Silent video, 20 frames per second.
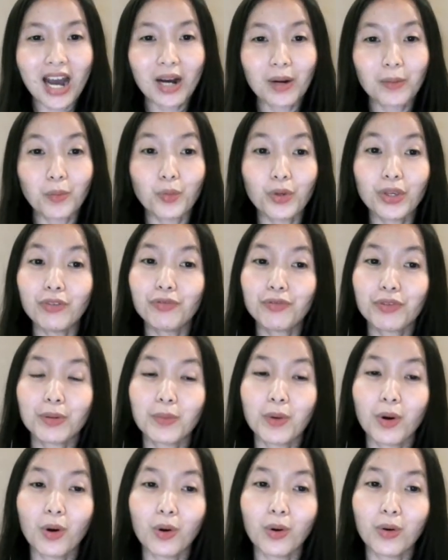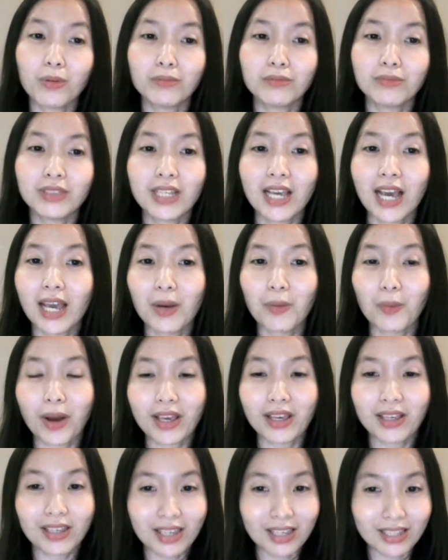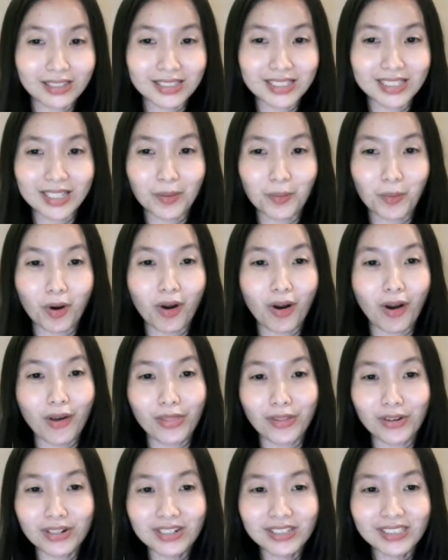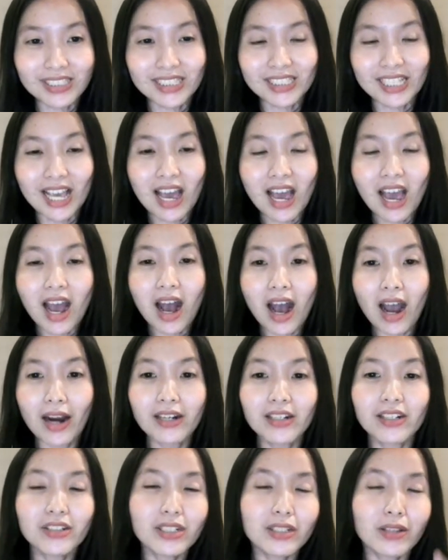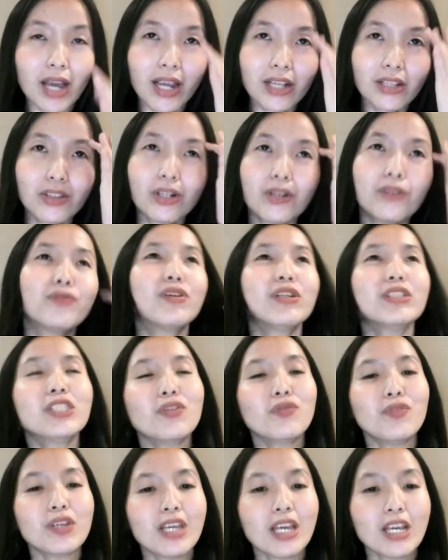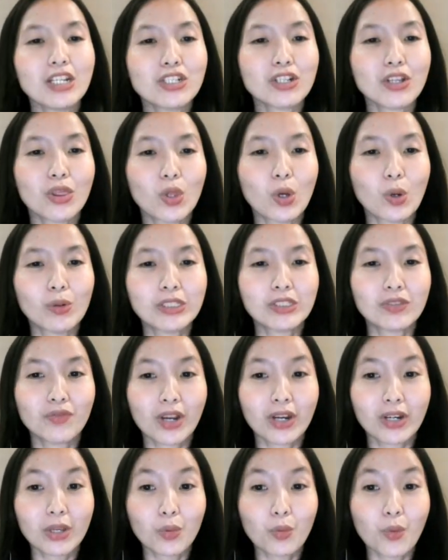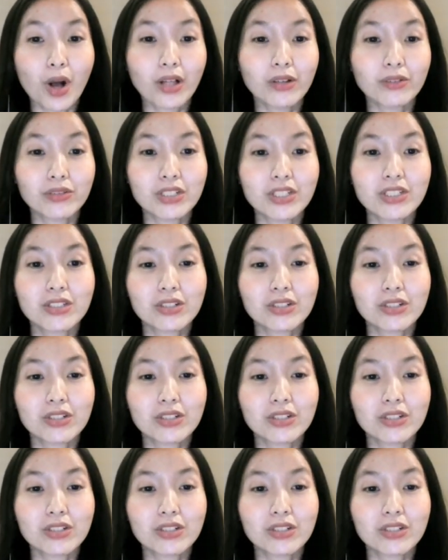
weave-from-home DIY kits, among others. Our diversification, though, is very well